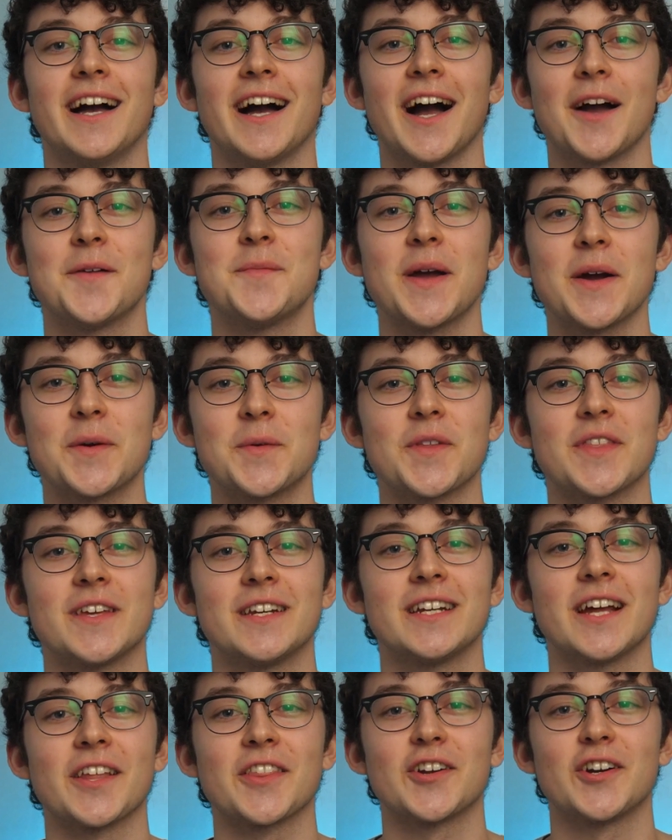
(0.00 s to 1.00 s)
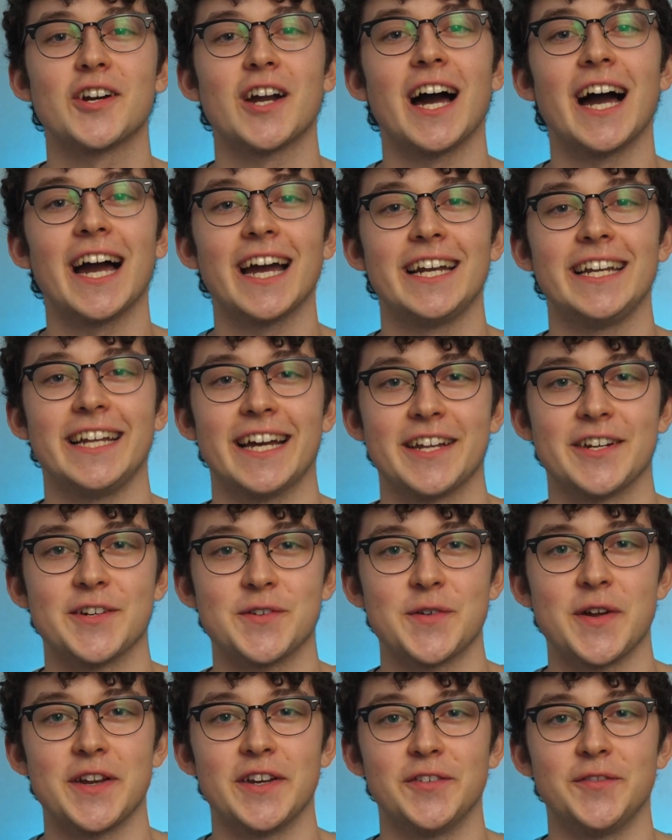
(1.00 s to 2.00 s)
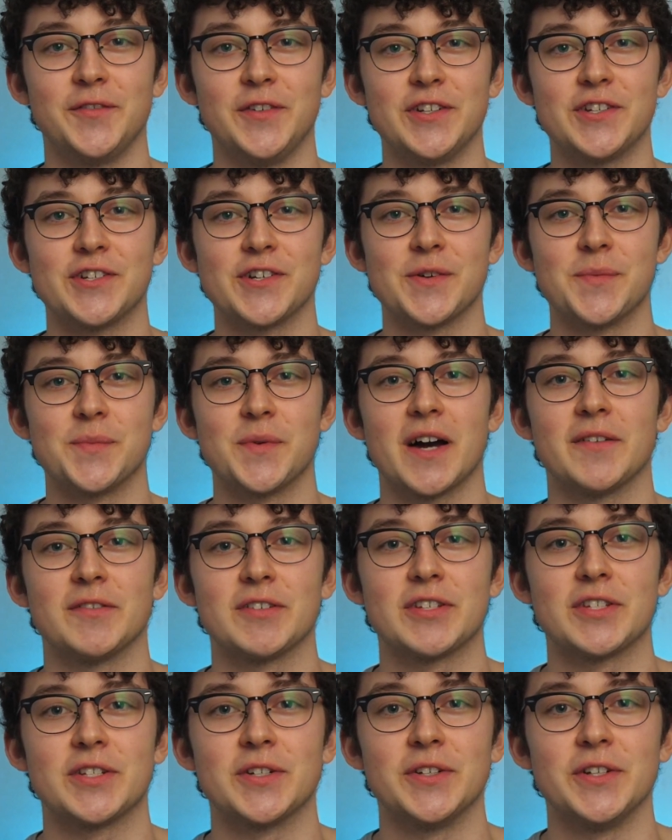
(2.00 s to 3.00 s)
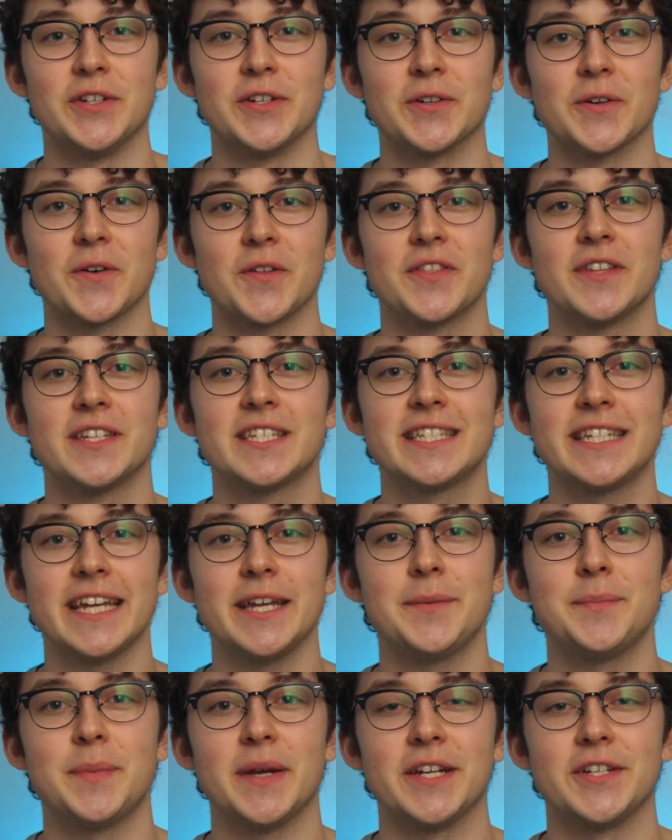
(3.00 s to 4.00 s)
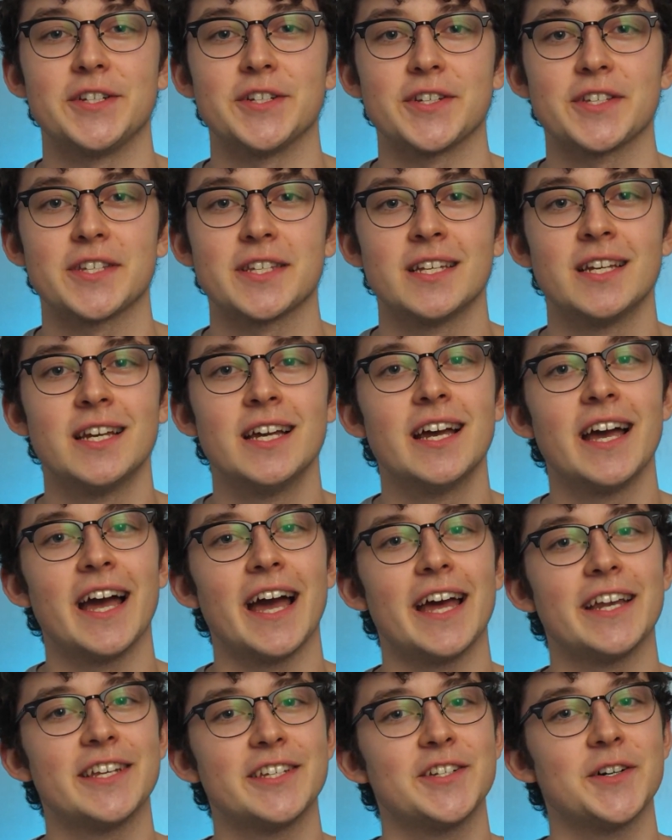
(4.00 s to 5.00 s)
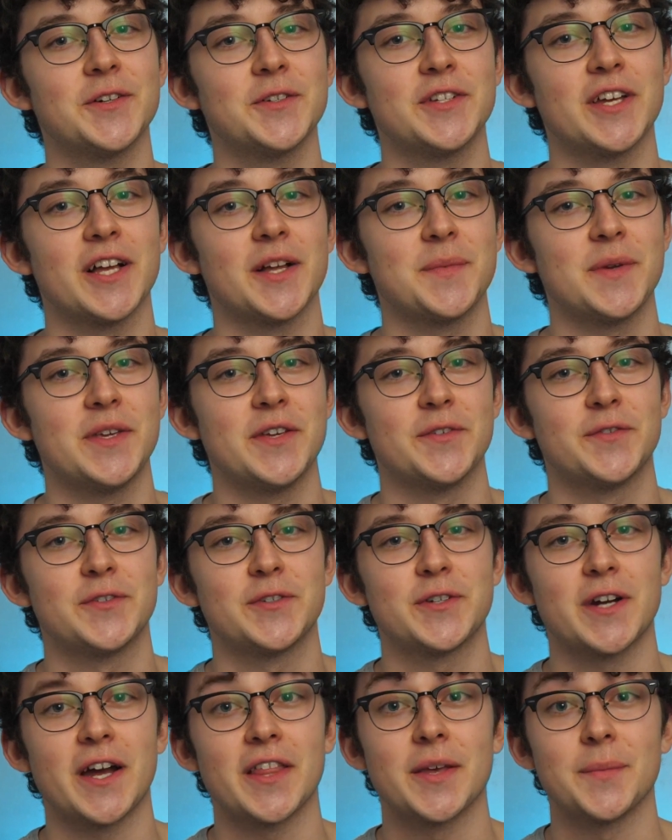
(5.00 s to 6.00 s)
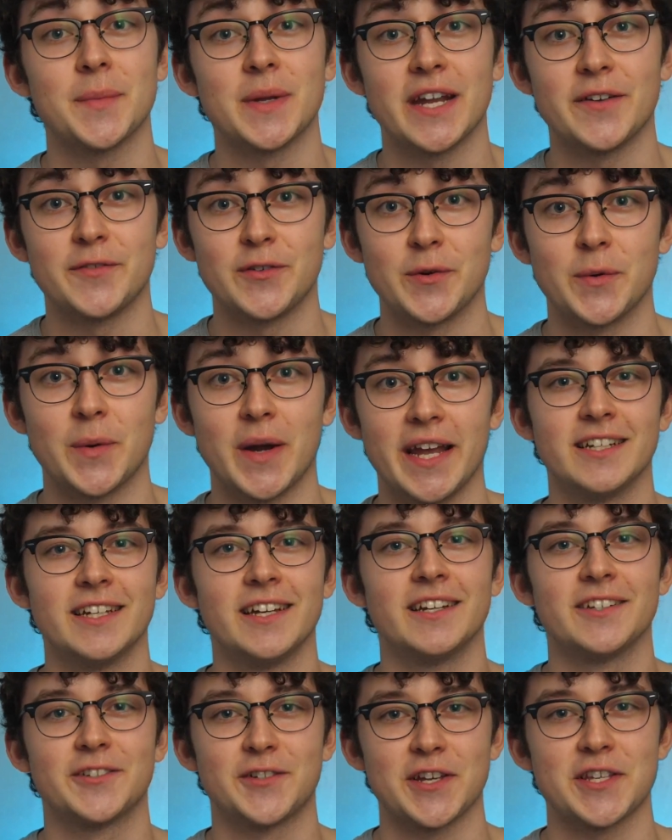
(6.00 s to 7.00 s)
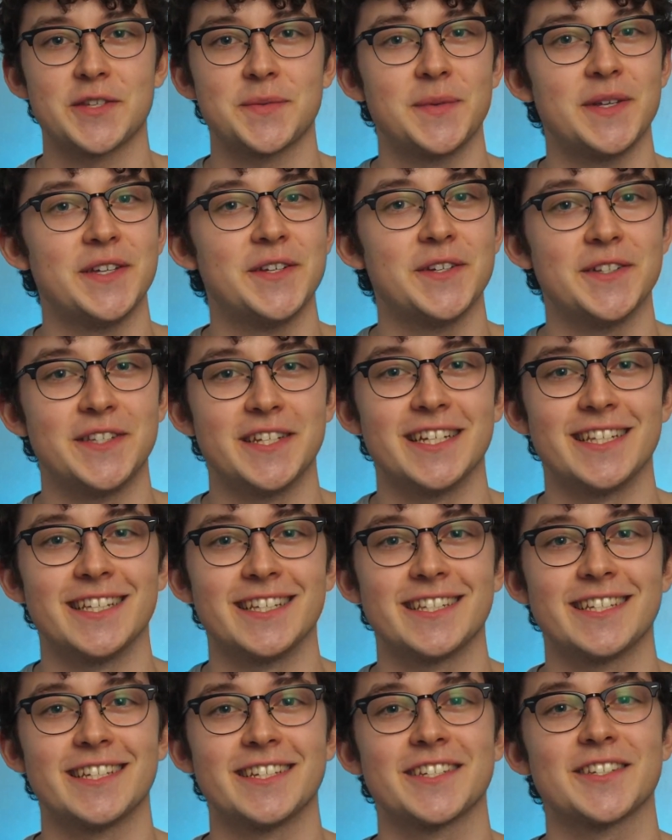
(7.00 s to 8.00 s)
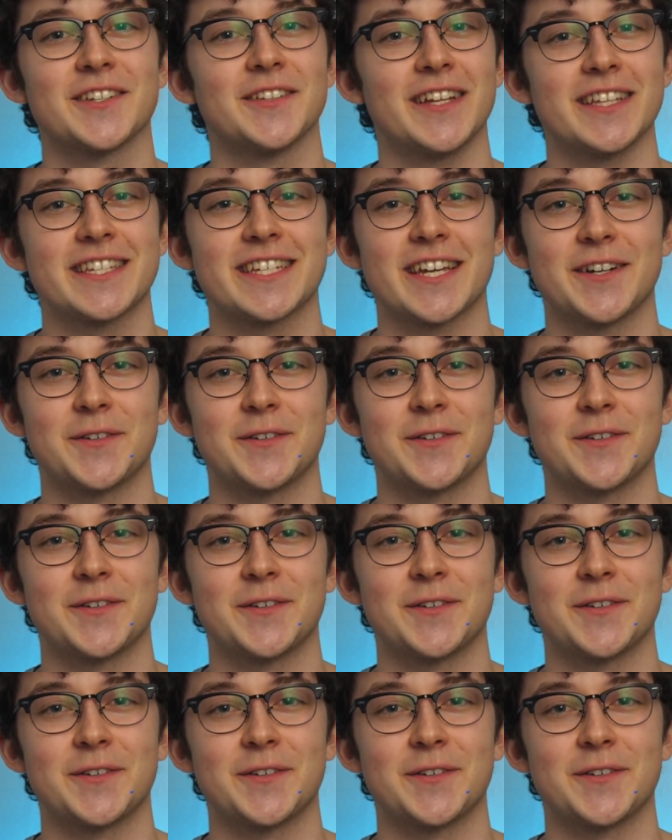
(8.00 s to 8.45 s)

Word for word: back with another highly underrated feature in Bravo Studio, the state pages. And don't tell me you've tried them in every way, trust me you didn't, so let's get right